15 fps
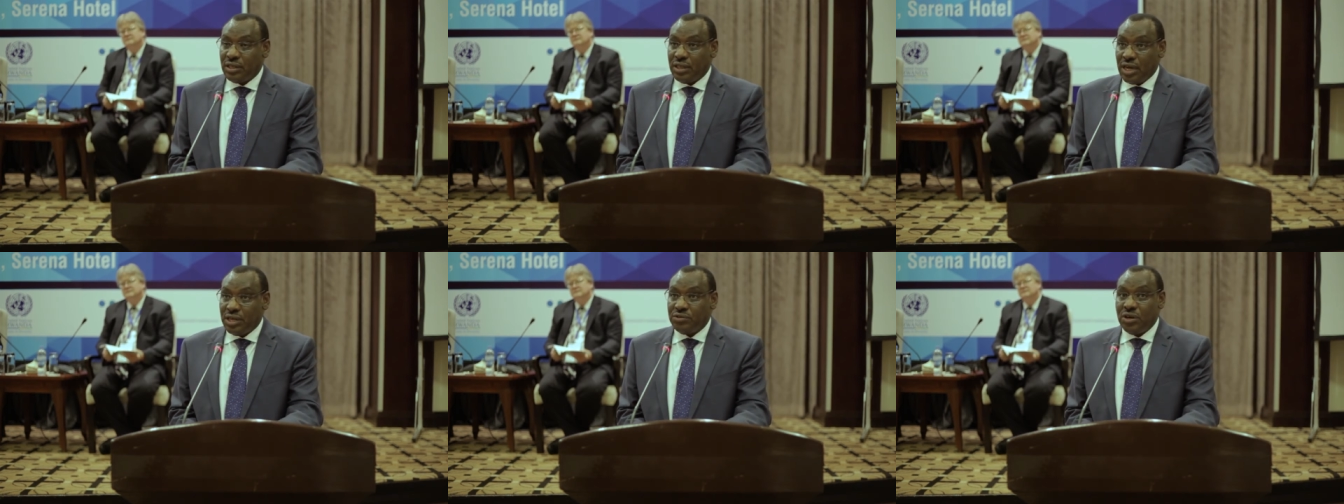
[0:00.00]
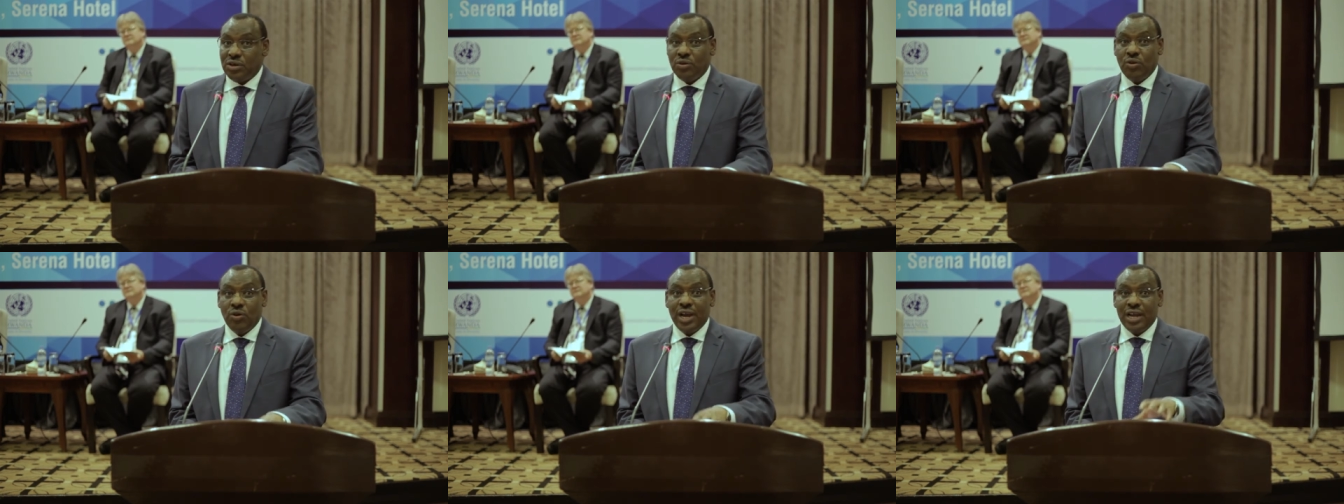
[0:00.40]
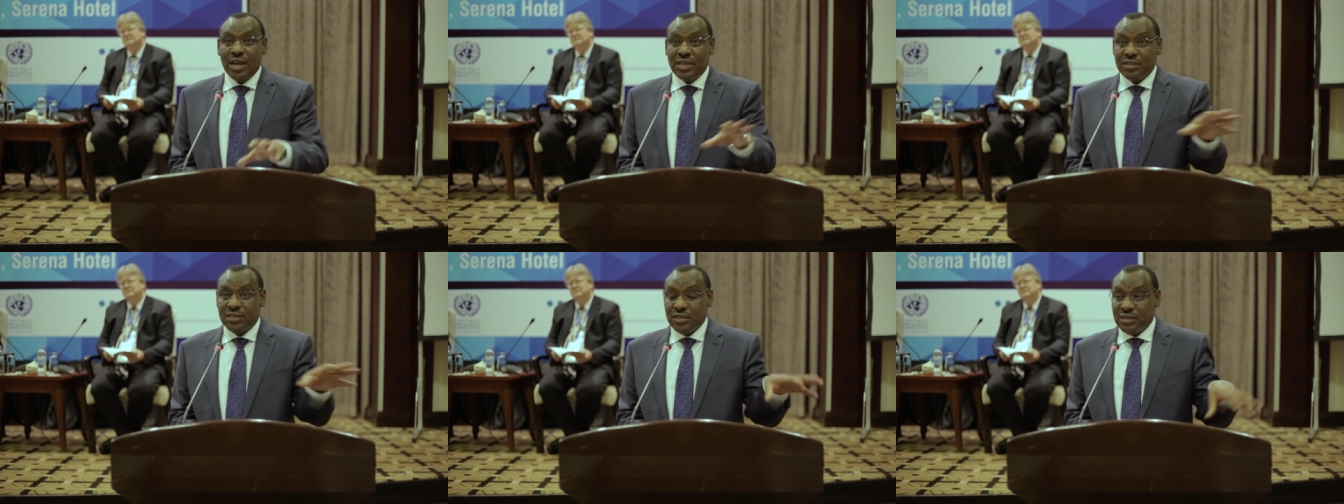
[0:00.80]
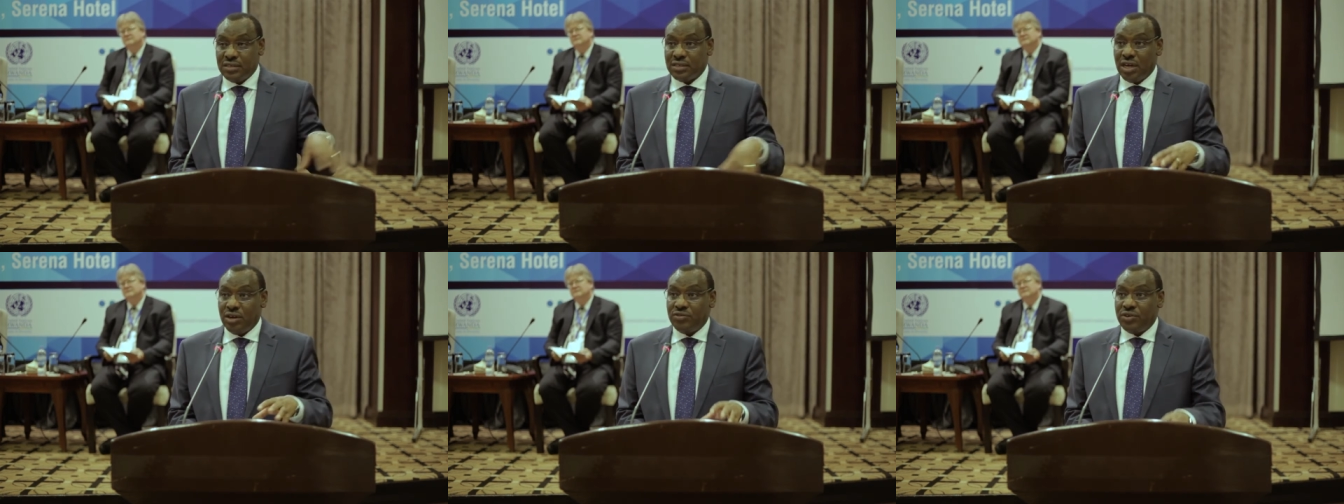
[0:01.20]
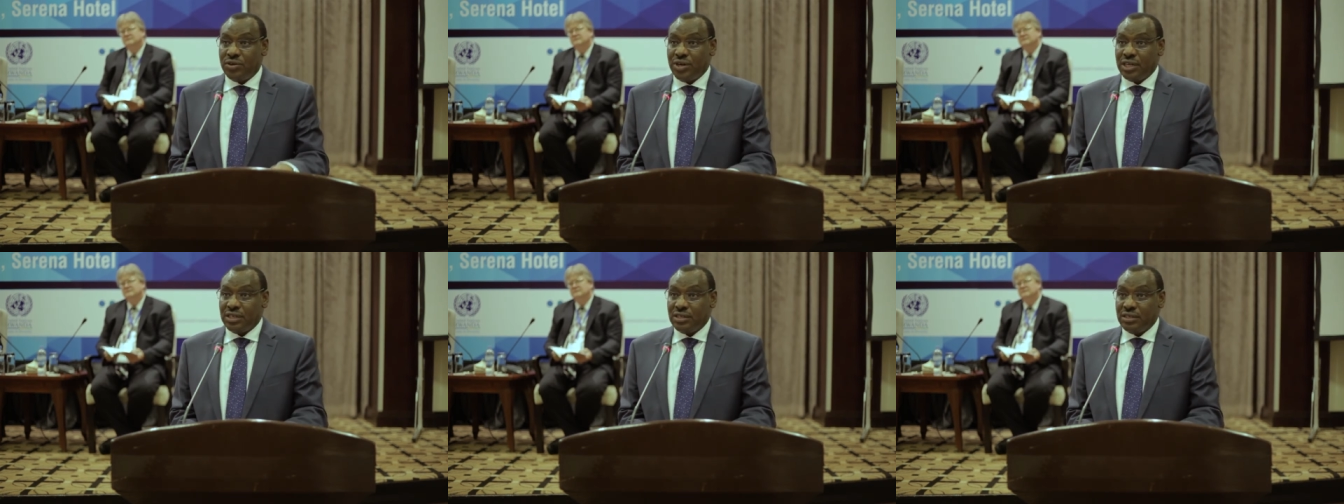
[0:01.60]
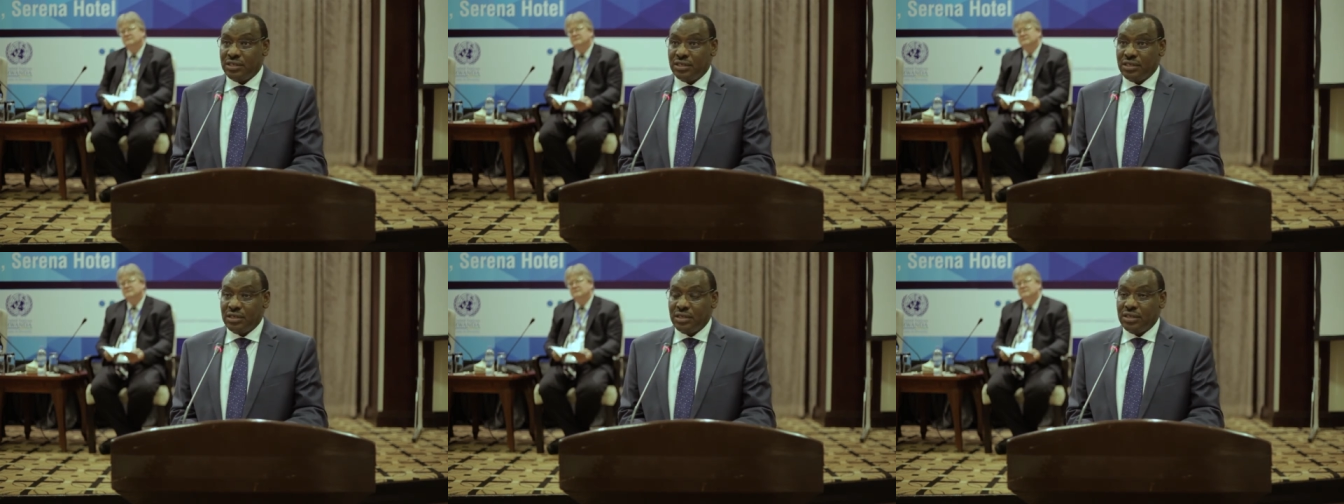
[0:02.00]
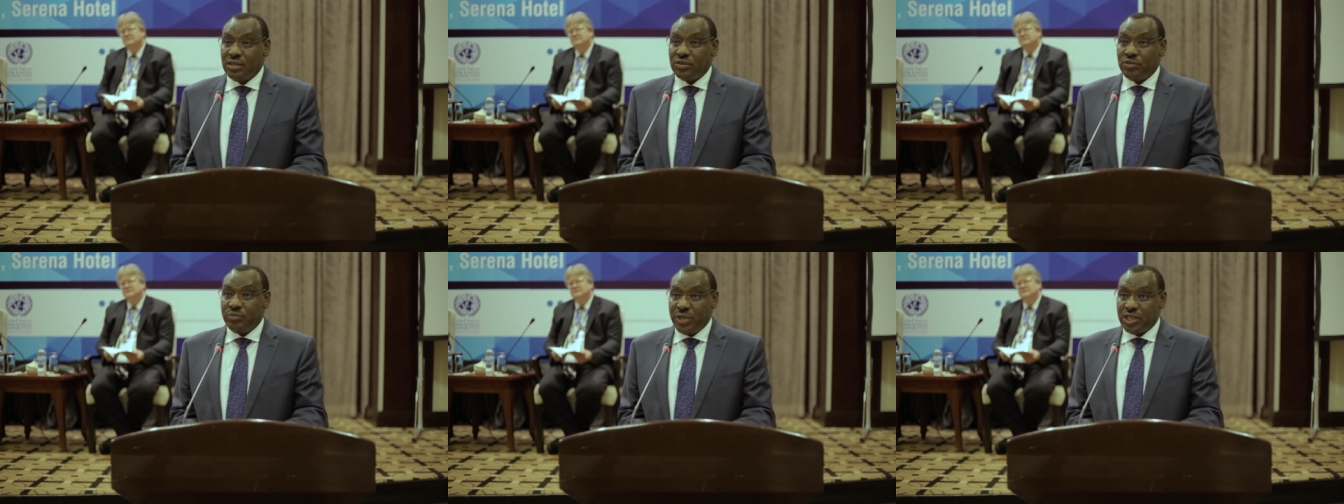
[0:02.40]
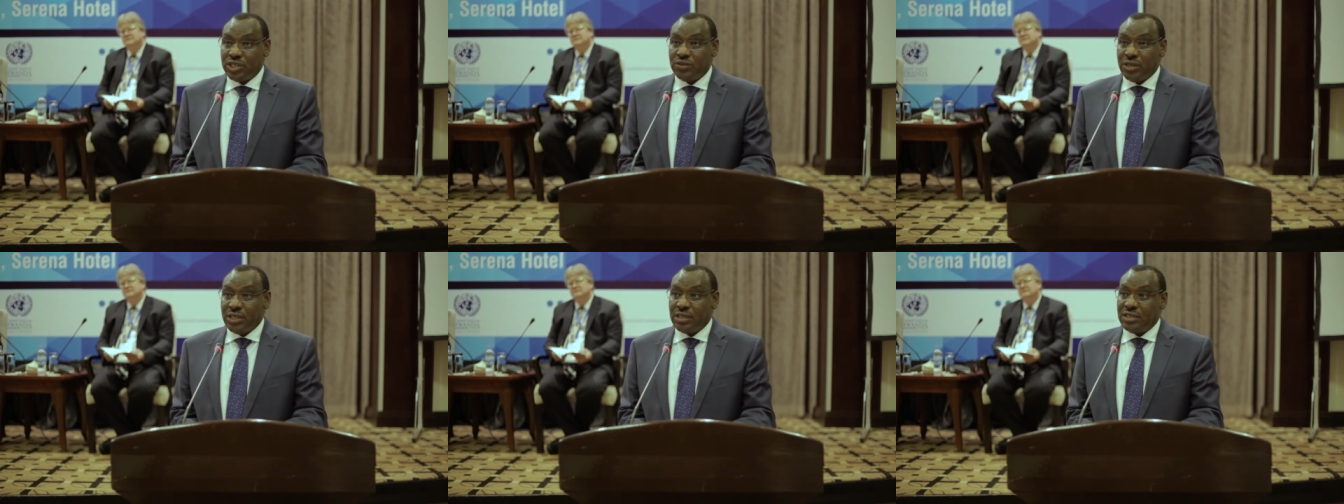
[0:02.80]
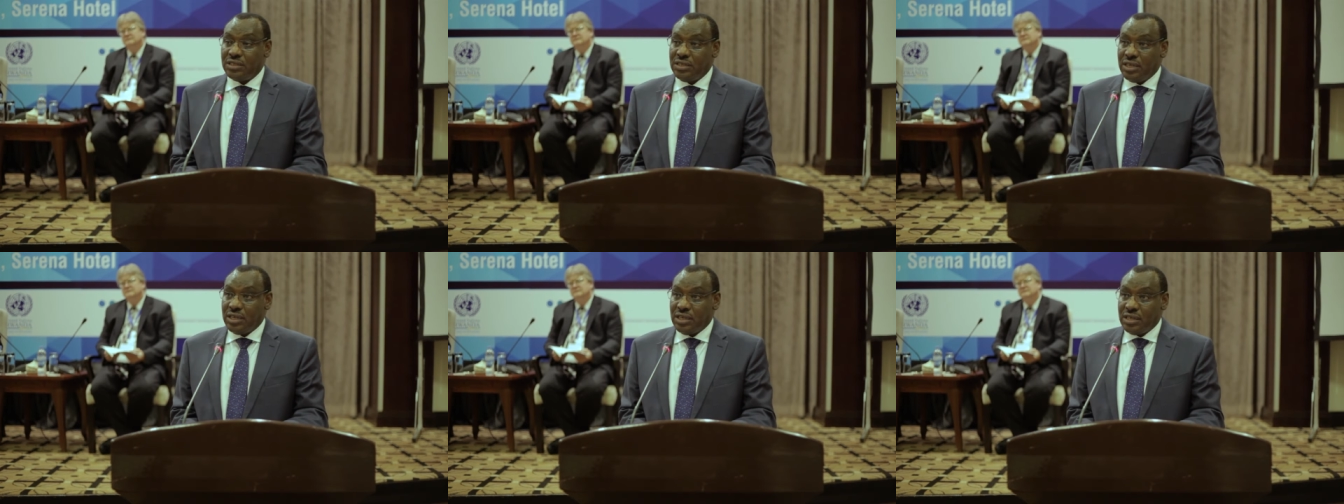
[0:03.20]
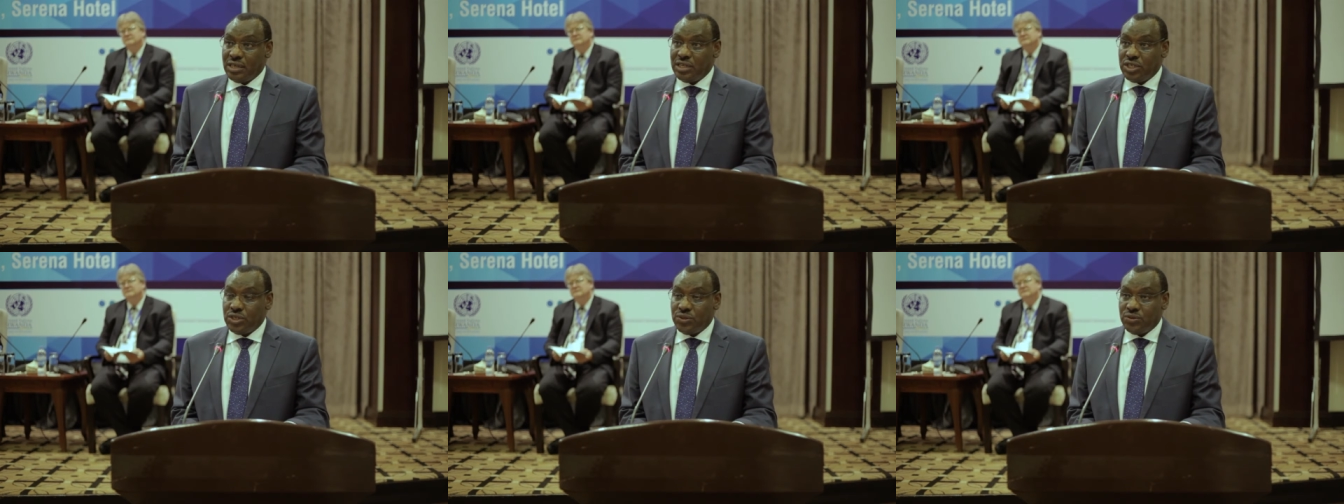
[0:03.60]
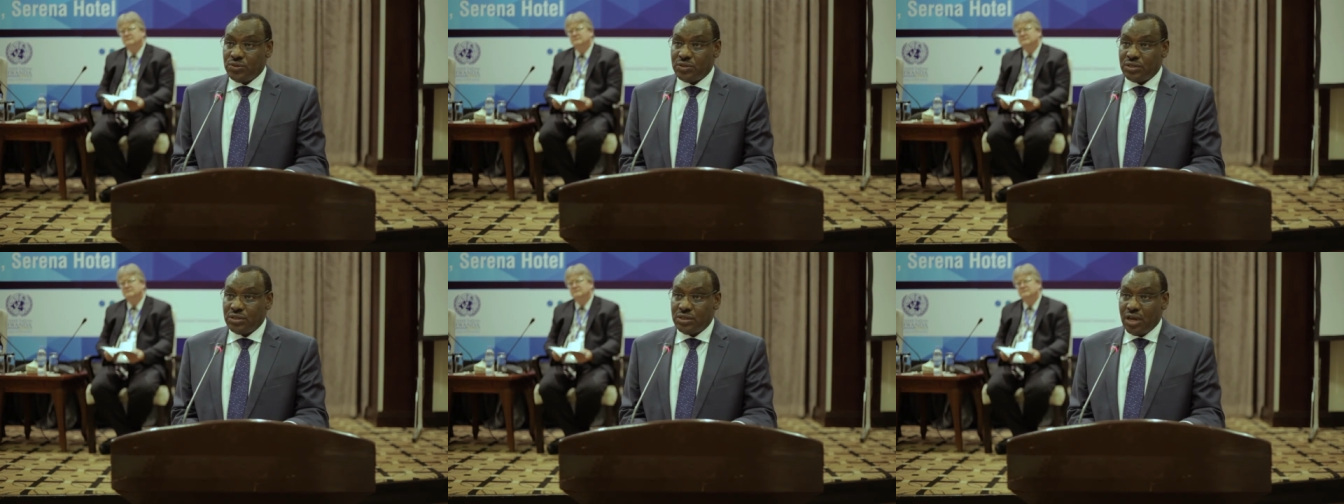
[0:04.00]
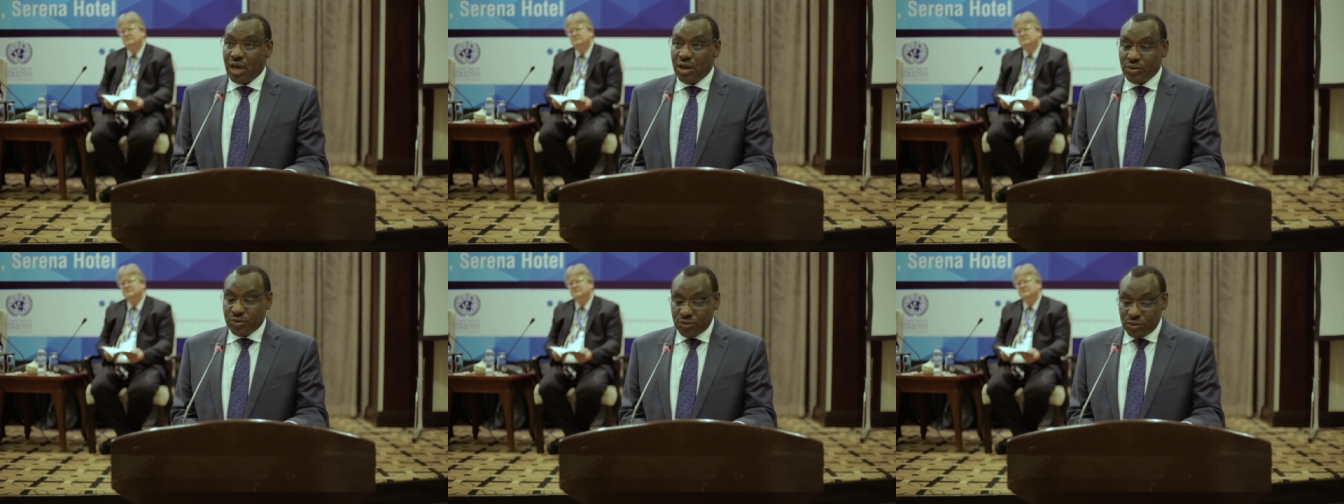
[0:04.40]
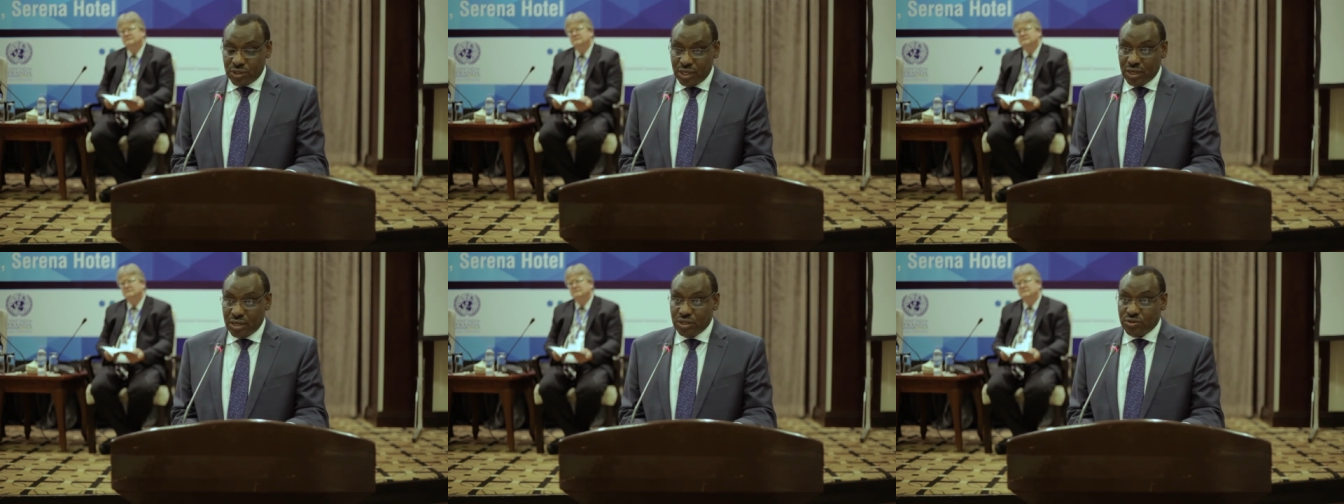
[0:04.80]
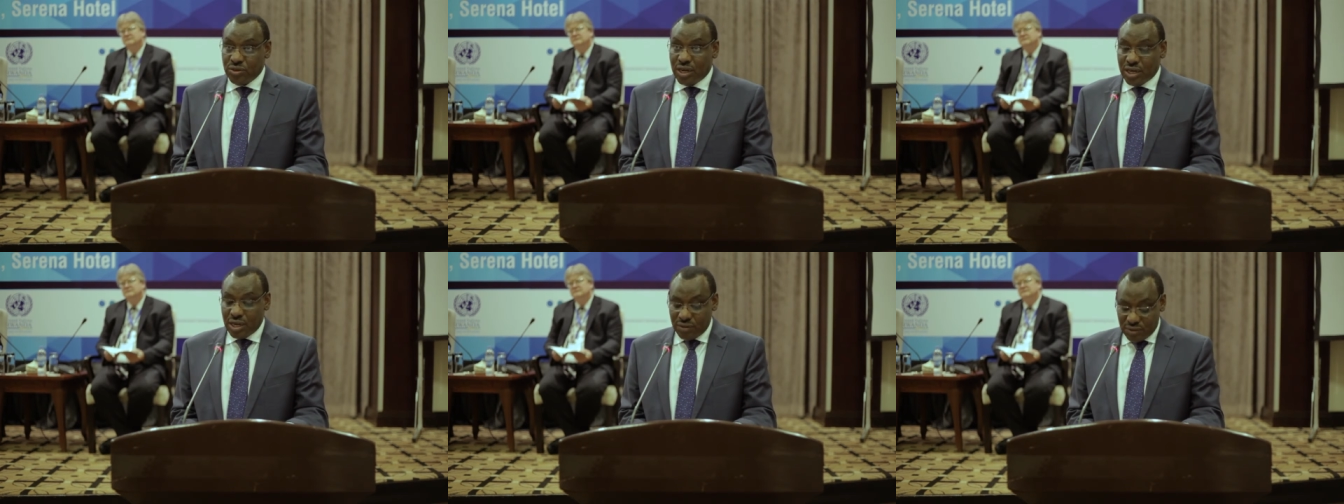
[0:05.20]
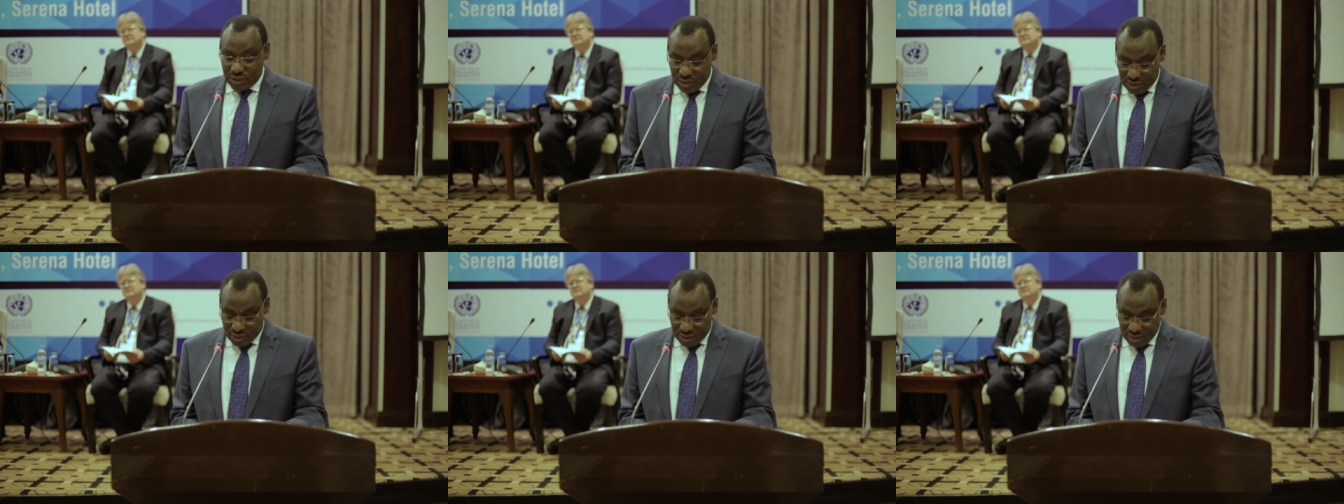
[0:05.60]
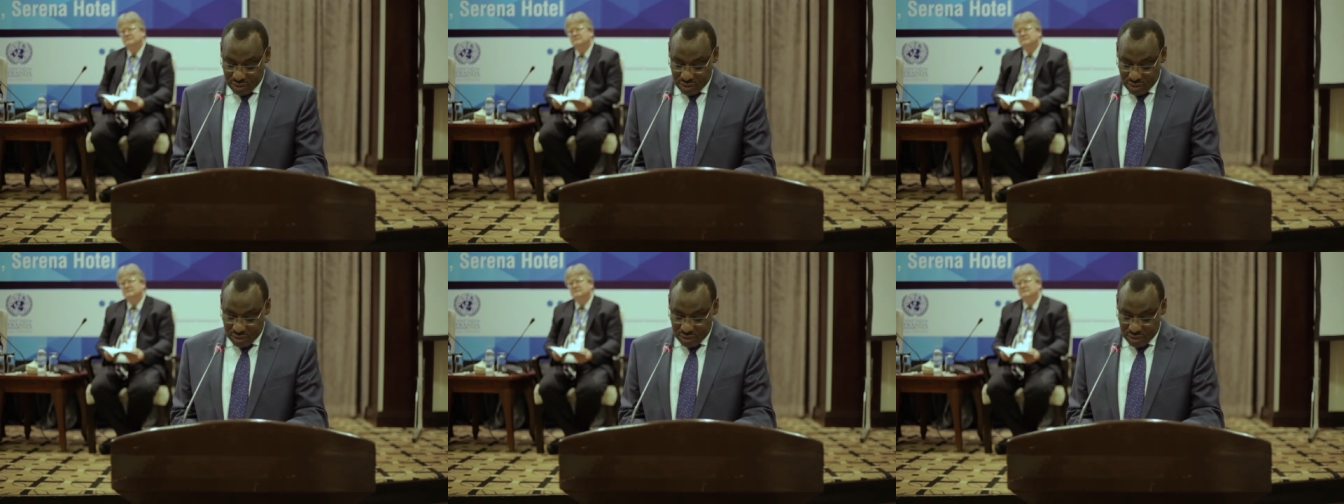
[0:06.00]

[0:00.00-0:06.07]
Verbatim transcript: That one organizes countrywide to make sure that the gender issues are also taken into account.